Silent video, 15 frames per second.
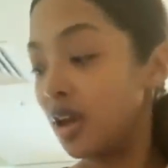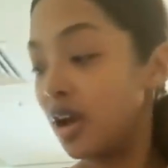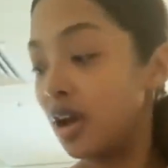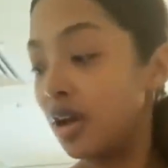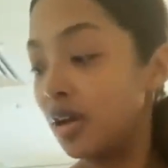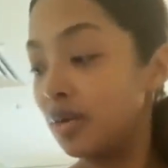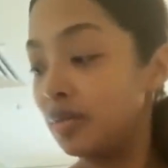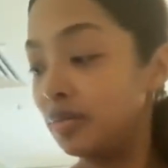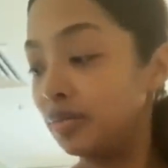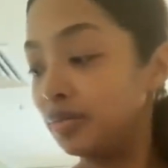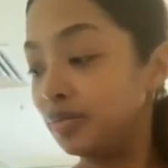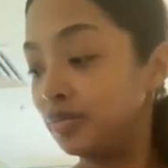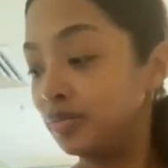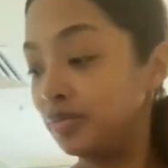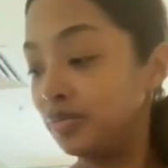
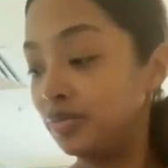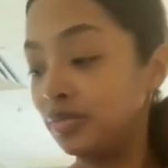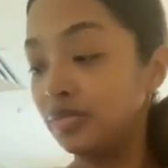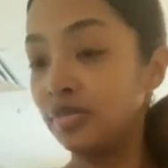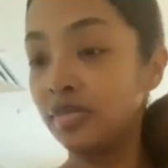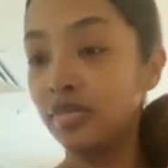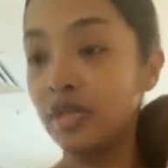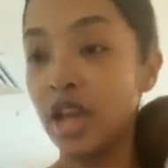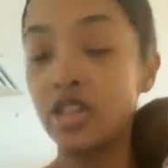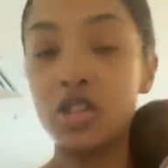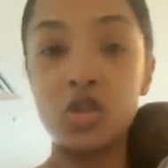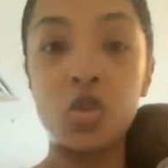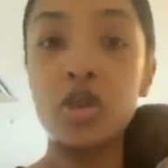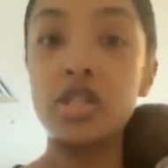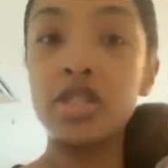um, I
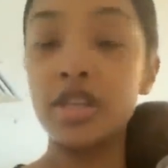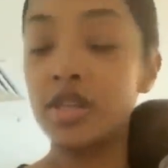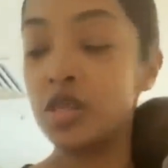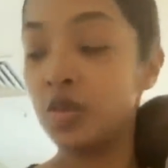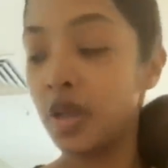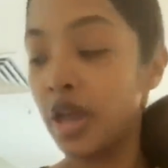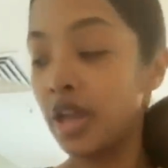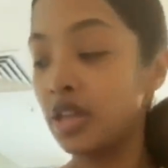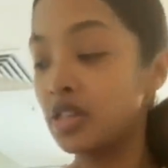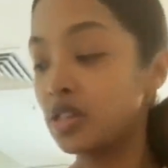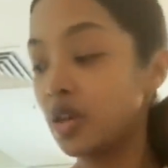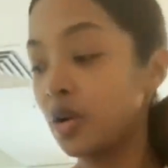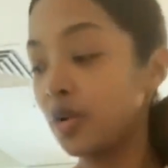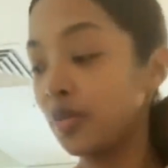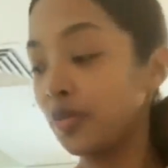just wanted to explain.
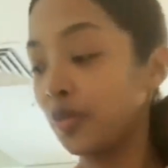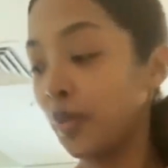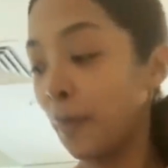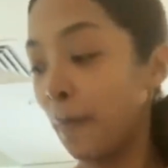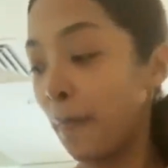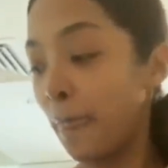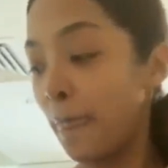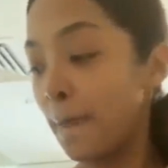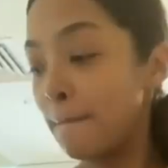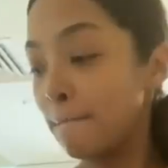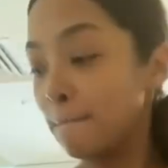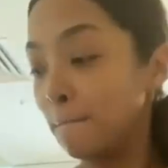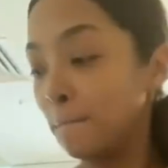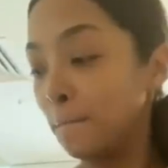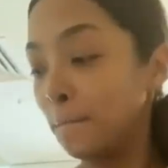So
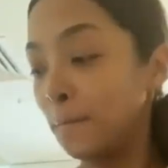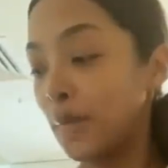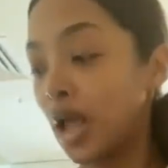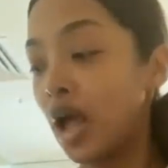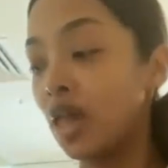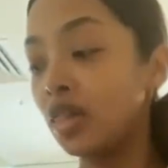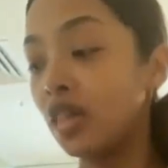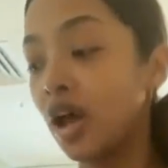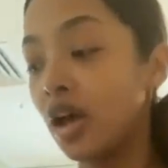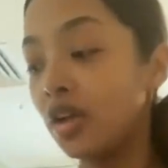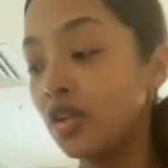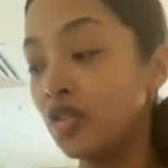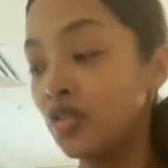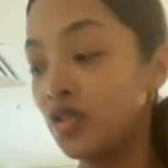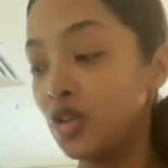a
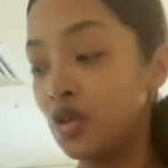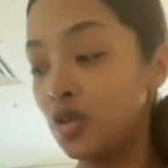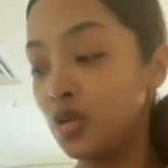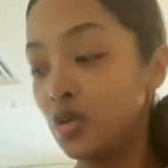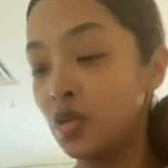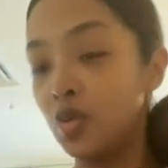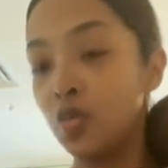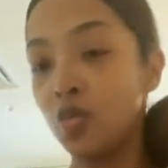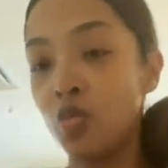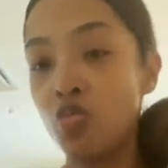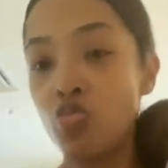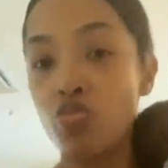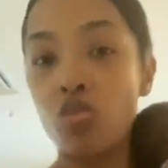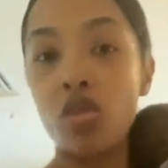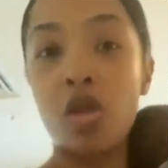lot of you
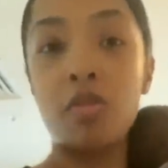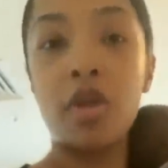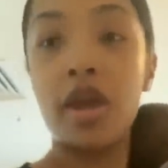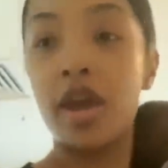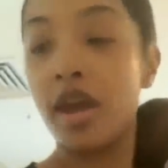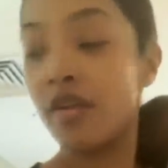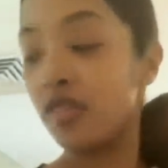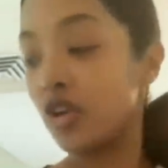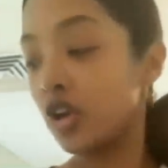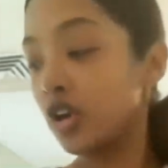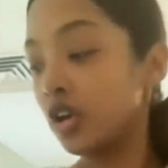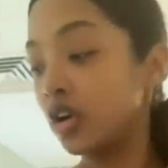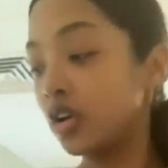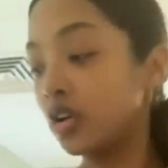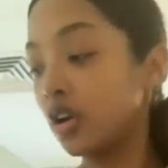may have
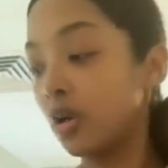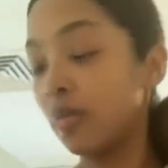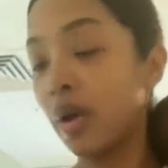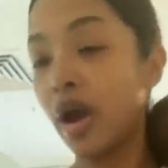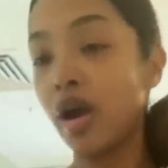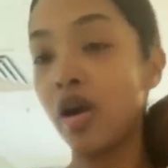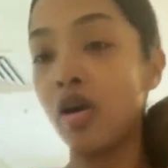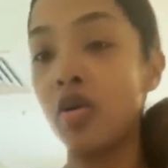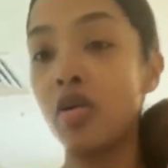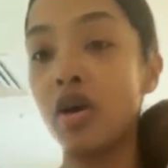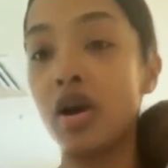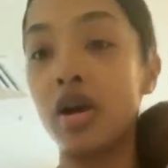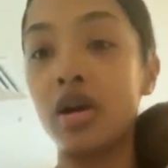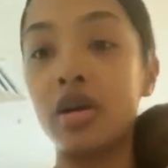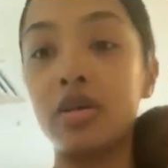heard
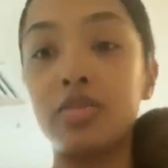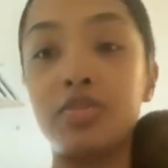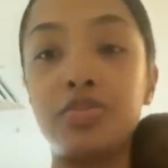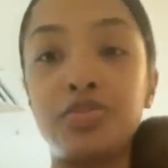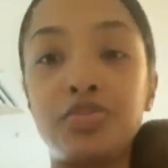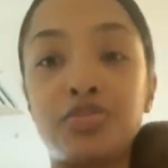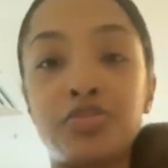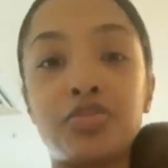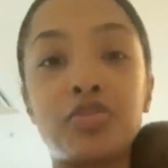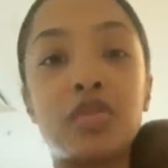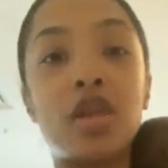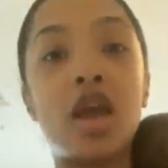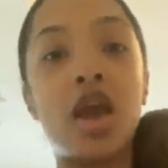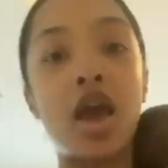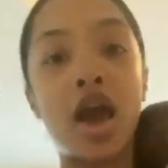about um,
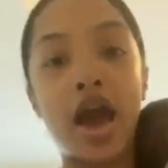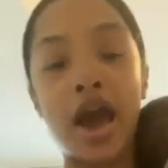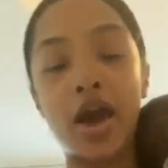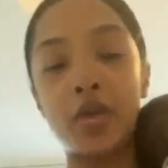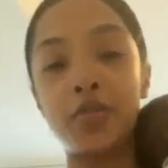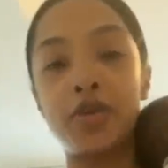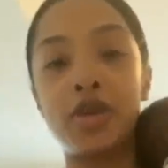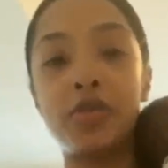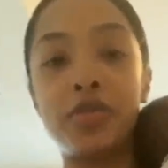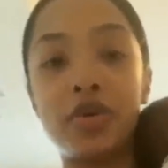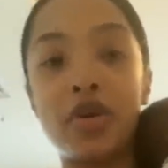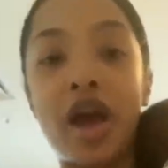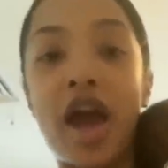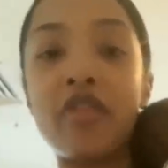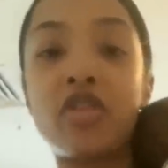how
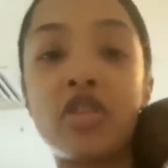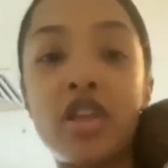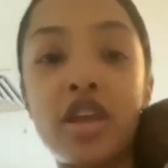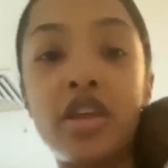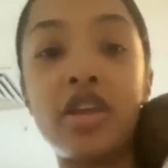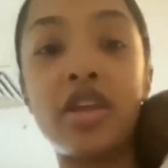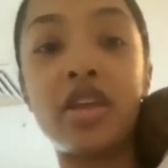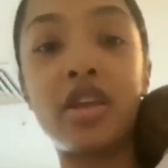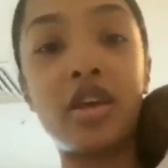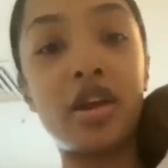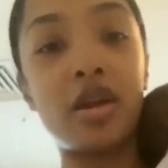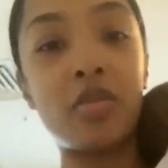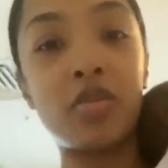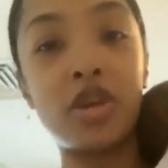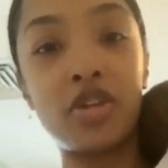people after they
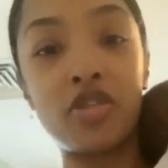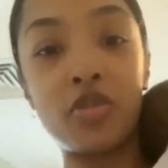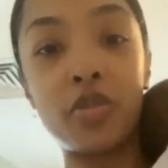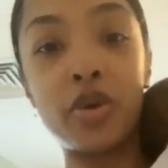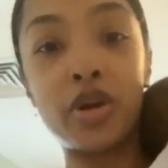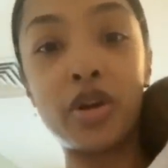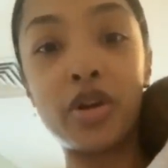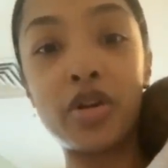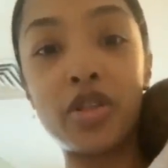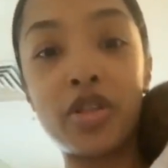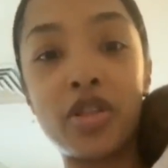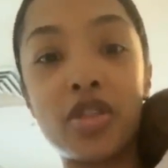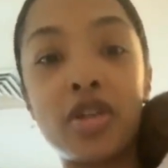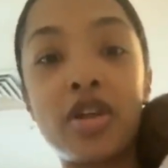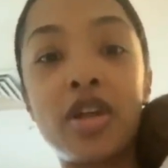um, give
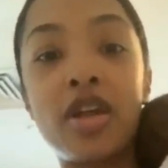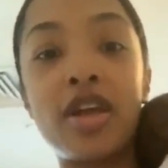birth